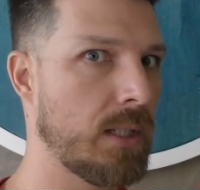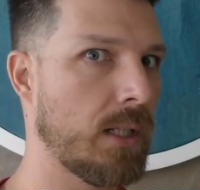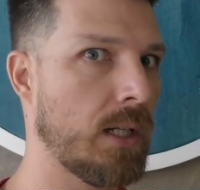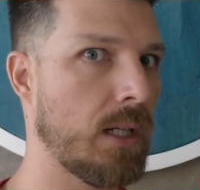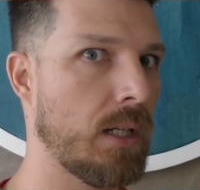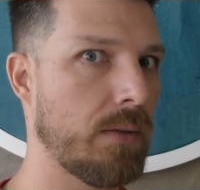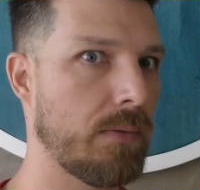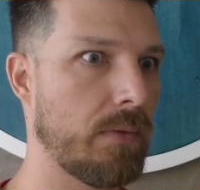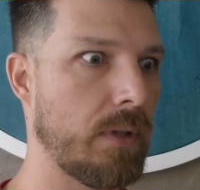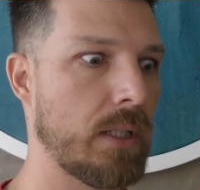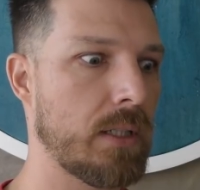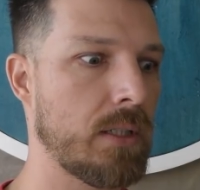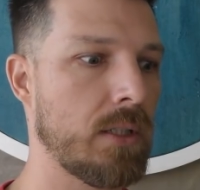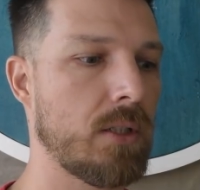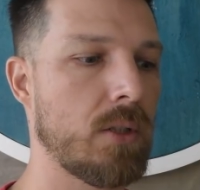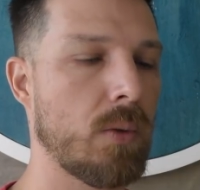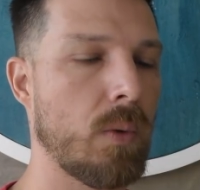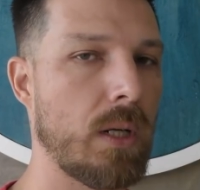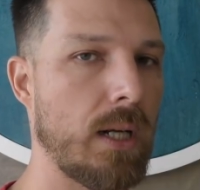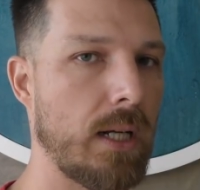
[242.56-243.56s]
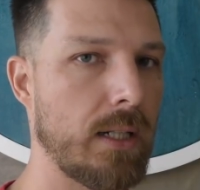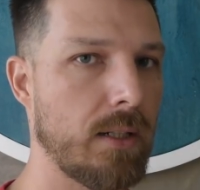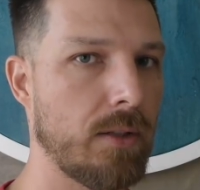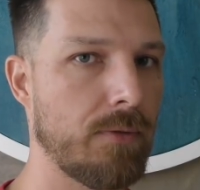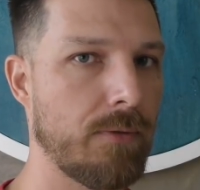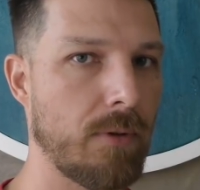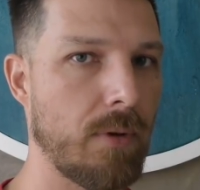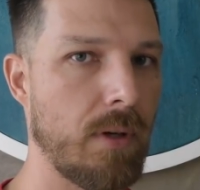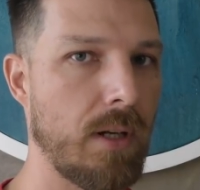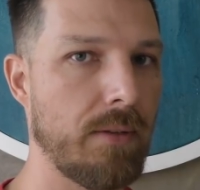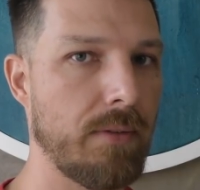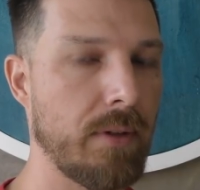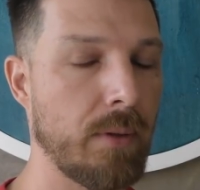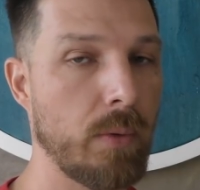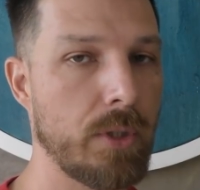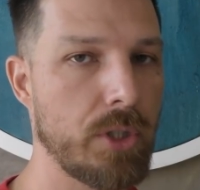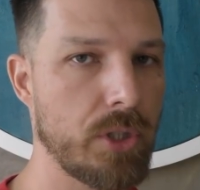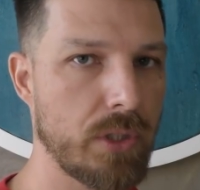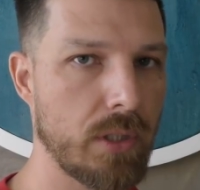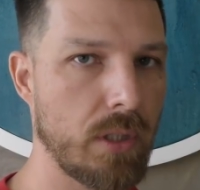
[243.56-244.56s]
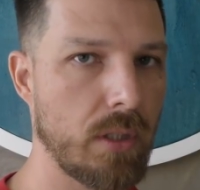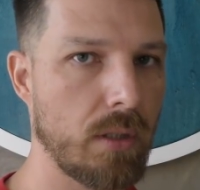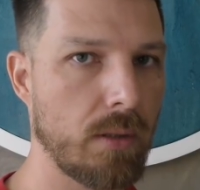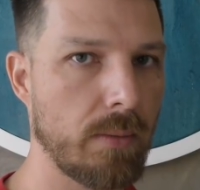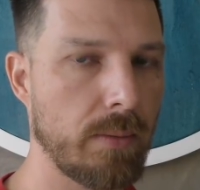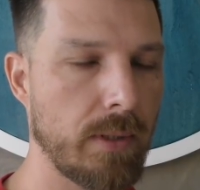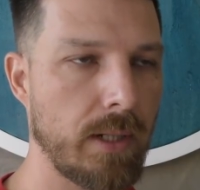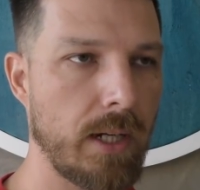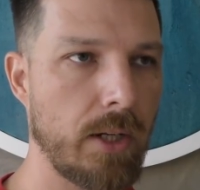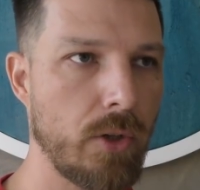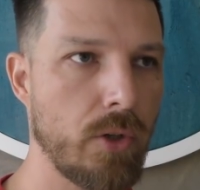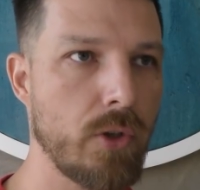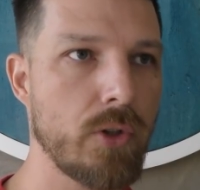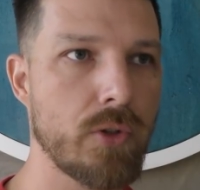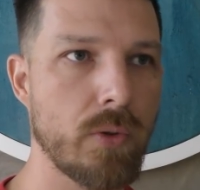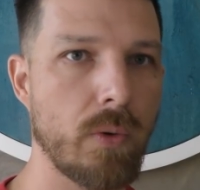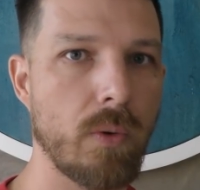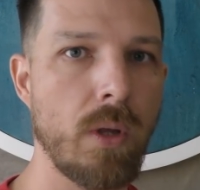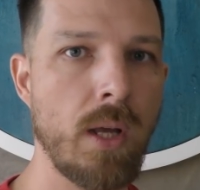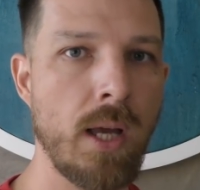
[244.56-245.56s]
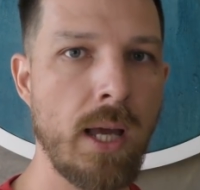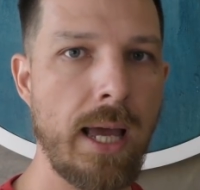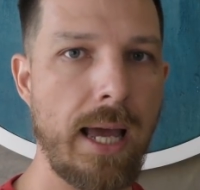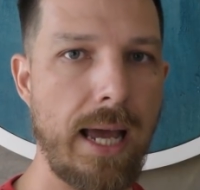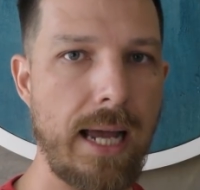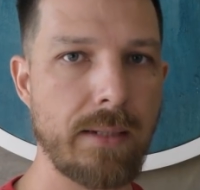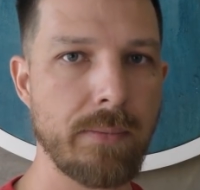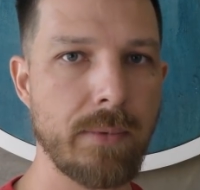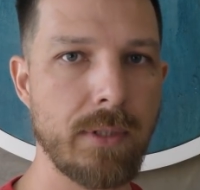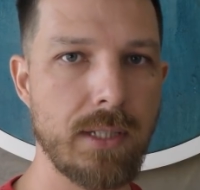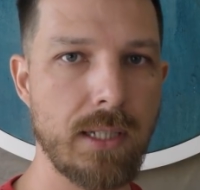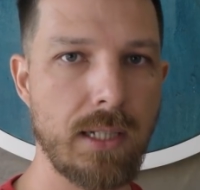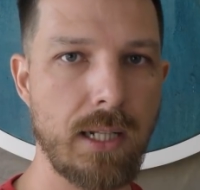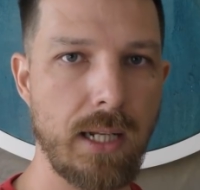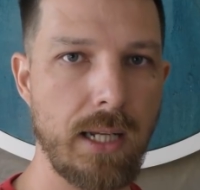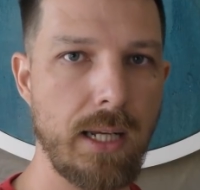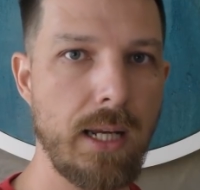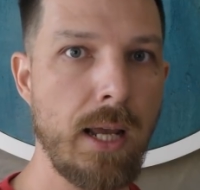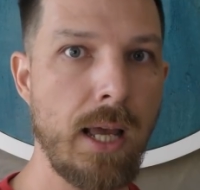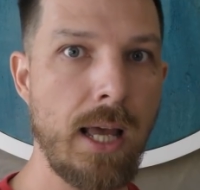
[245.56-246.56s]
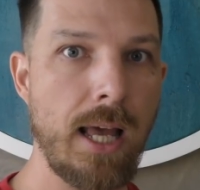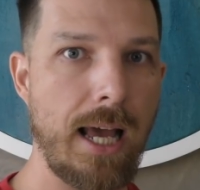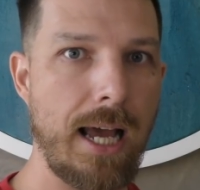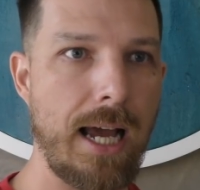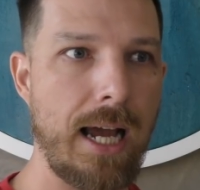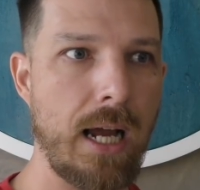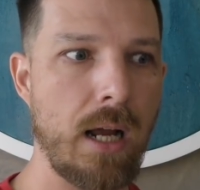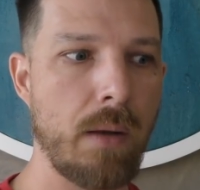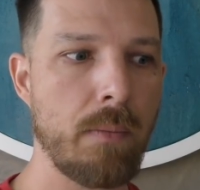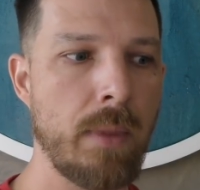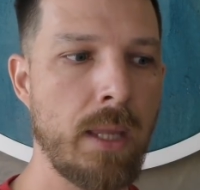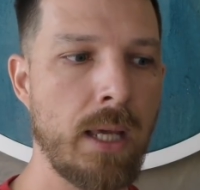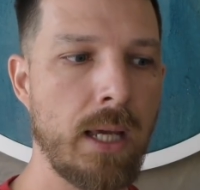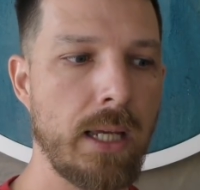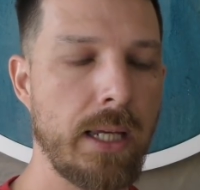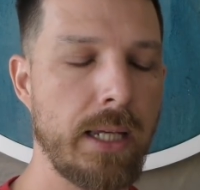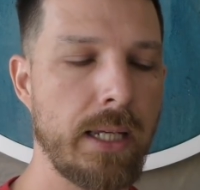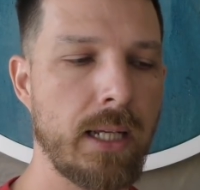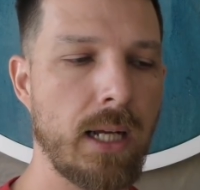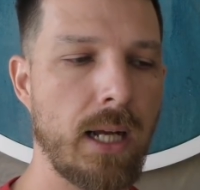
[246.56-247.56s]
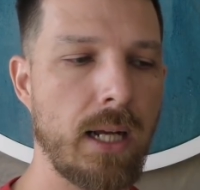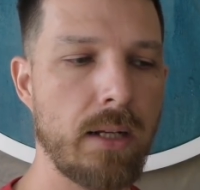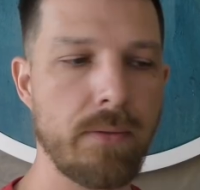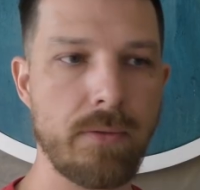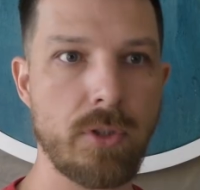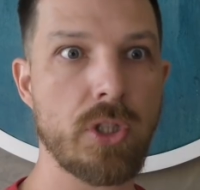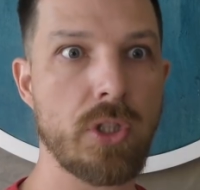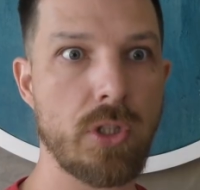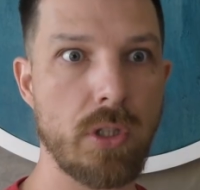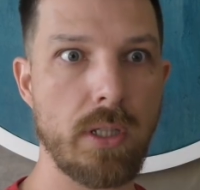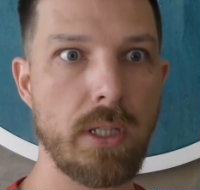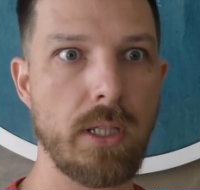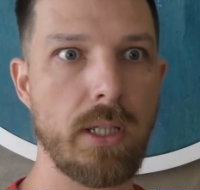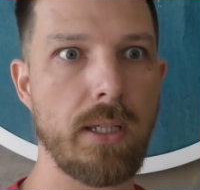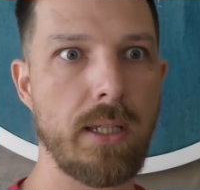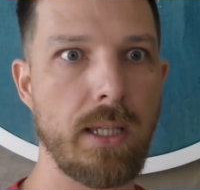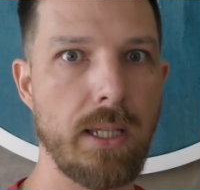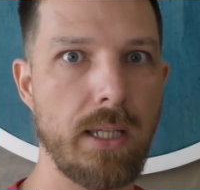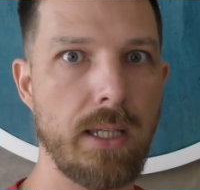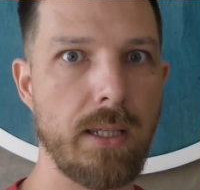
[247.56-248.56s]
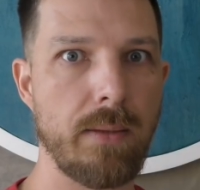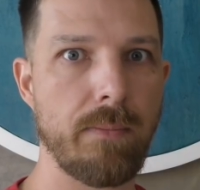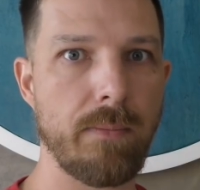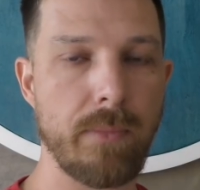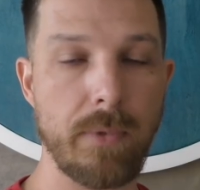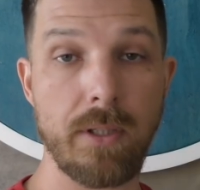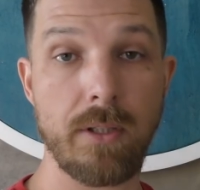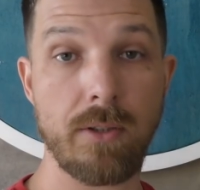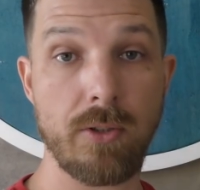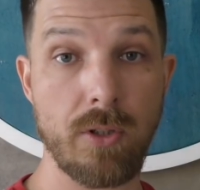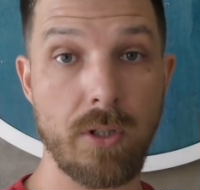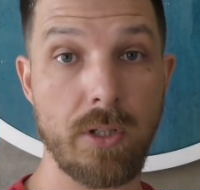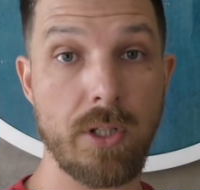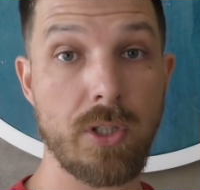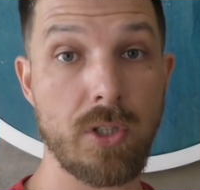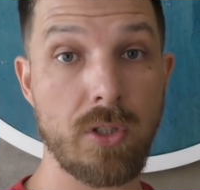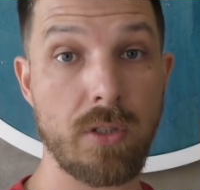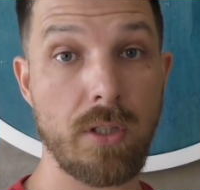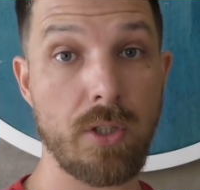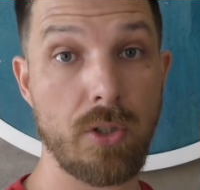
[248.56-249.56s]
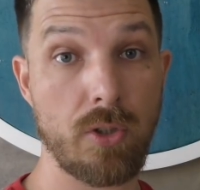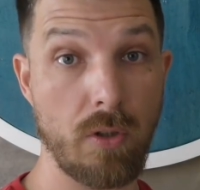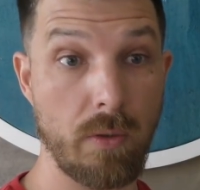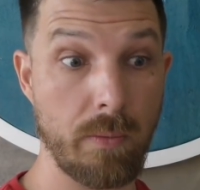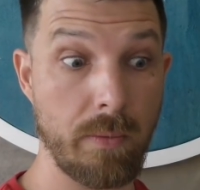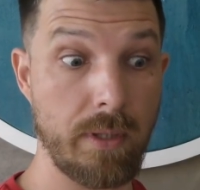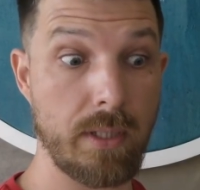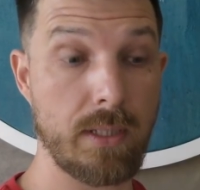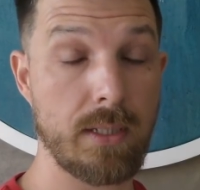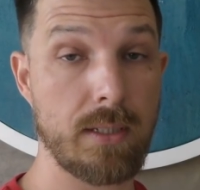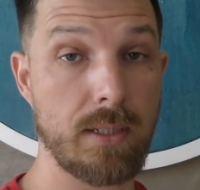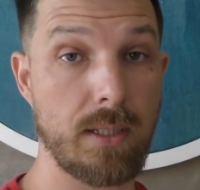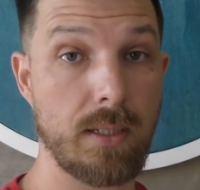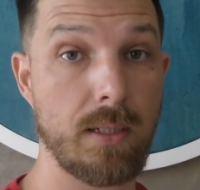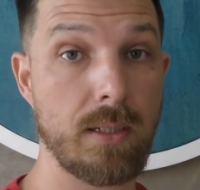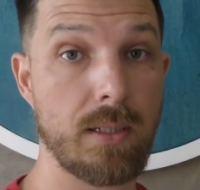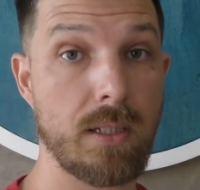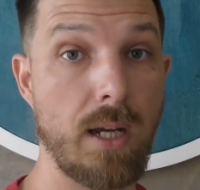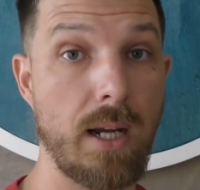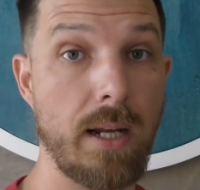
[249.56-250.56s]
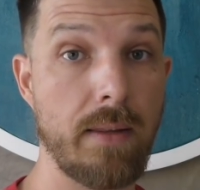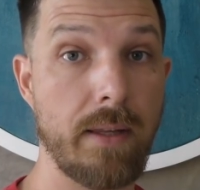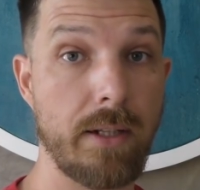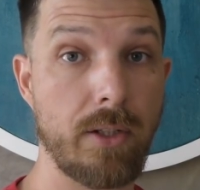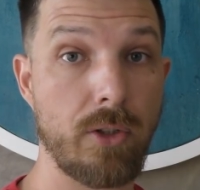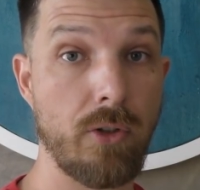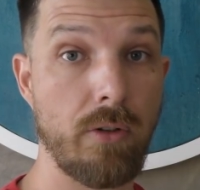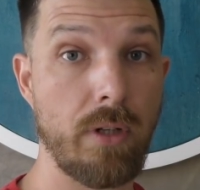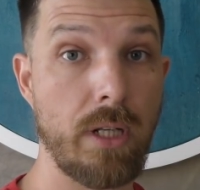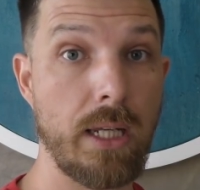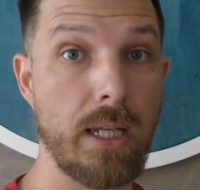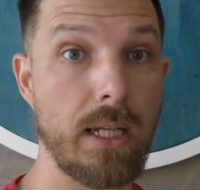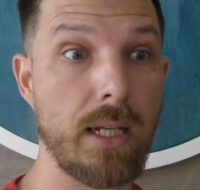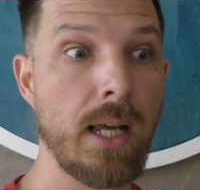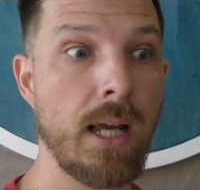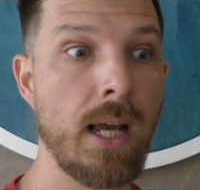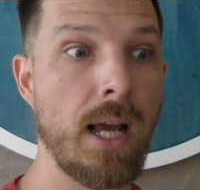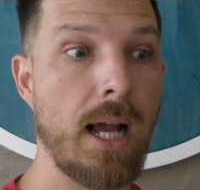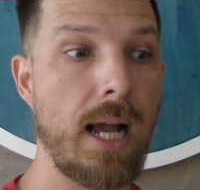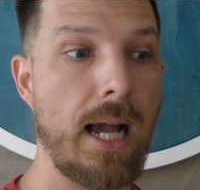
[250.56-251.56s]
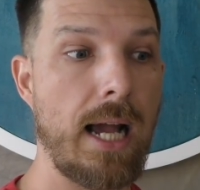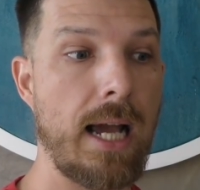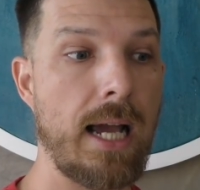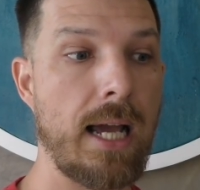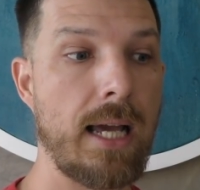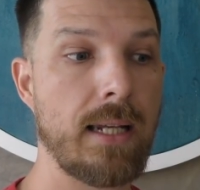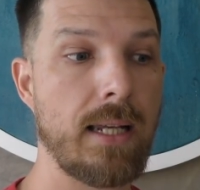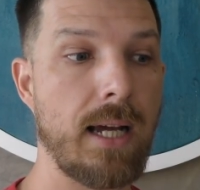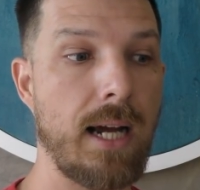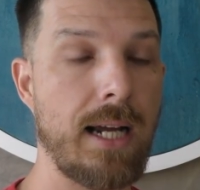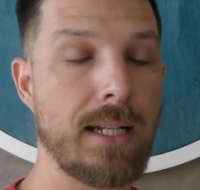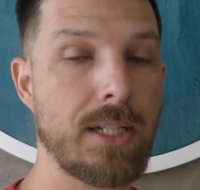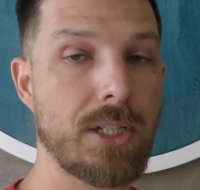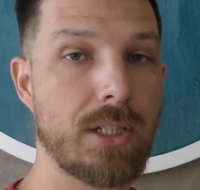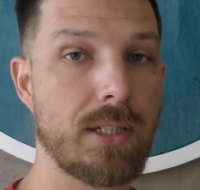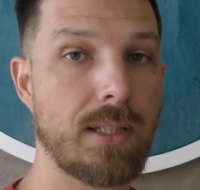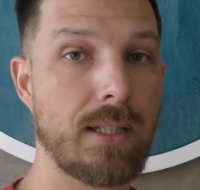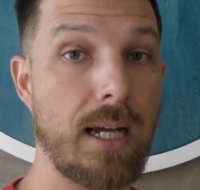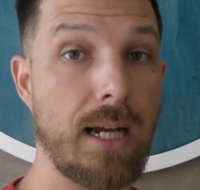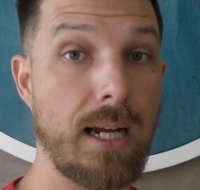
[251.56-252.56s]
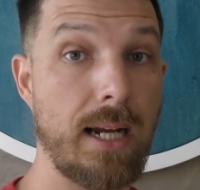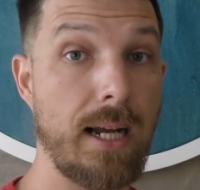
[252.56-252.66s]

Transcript: kind of listened to what I did for a living, which is a little bit unusual, admittedly, he kind of just, he told me, this is the design that you need. And I just,